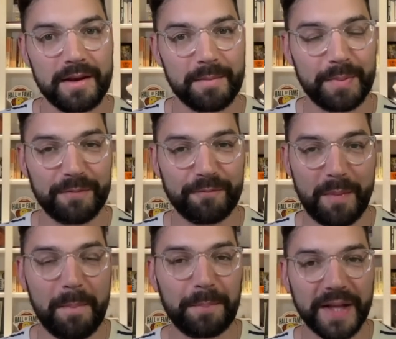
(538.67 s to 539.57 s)
But from
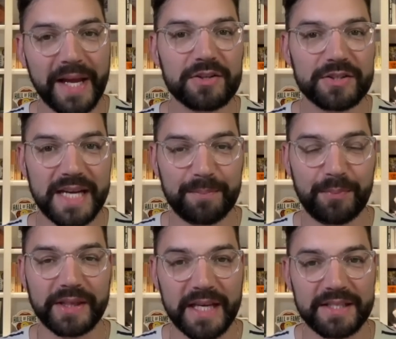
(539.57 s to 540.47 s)
a player
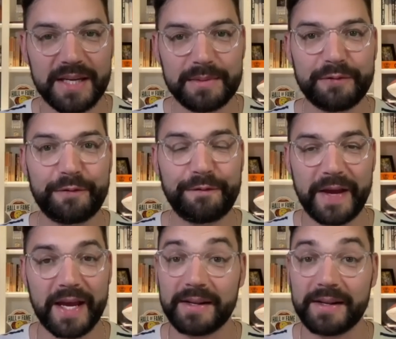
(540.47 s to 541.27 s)
standpoint, they seem to fit.